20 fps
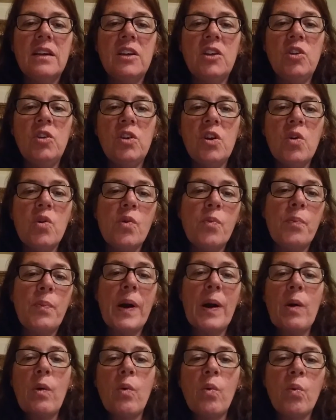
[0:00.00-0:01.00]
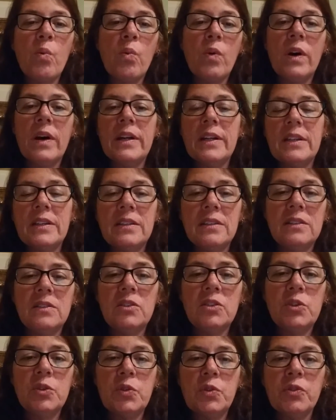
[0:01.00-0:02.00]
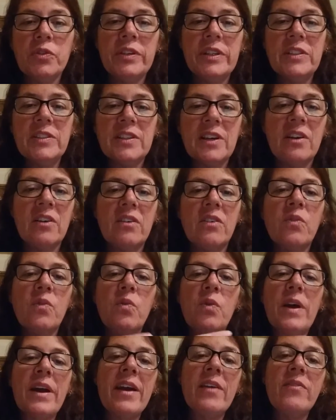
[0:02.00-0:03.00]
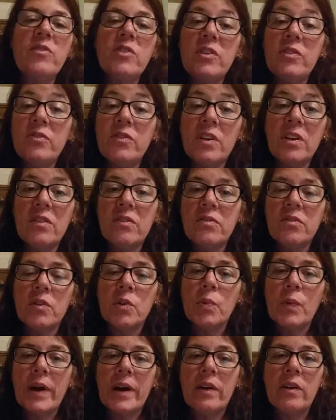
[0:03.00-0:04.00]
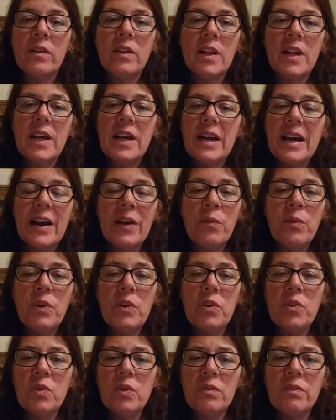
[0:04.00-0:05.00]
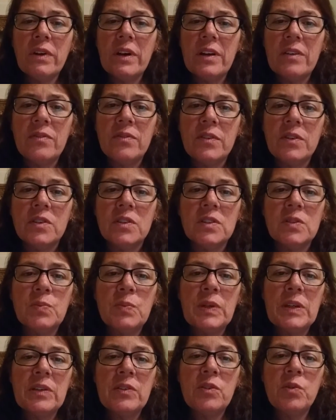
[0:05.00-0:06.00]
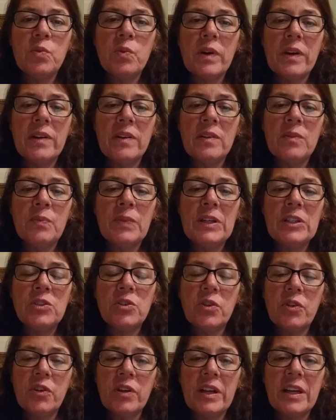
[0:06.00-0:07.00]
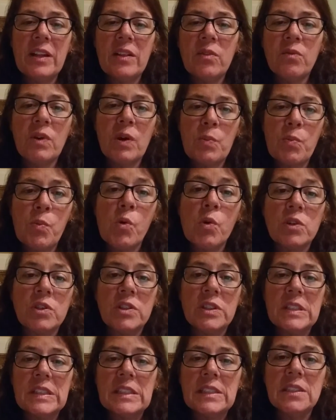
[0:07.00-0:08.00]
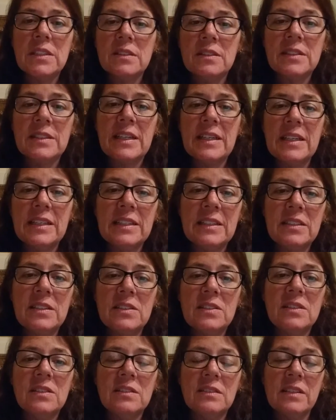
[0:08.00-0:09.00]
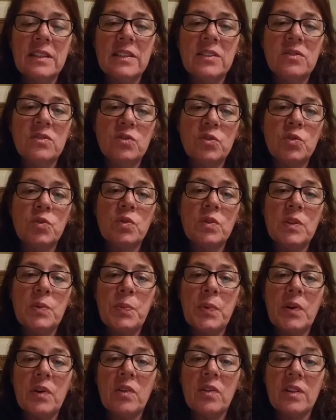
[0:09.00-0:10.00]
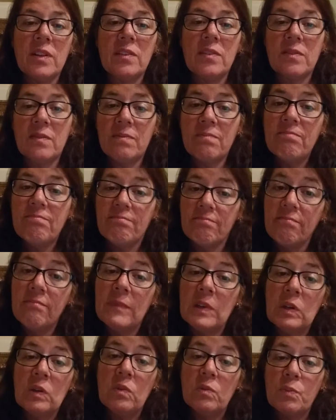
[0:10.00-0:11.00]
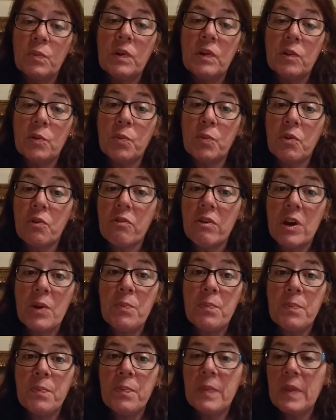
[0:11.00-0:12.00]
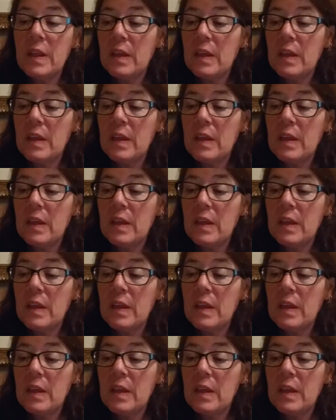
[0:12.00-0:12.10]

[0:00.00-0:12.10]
And you know about what 2 greens are after you've done it for a while. I wouldn't do it right at first because you want to make sure you're getting the right portions, because that is like truly part of the, part of the program.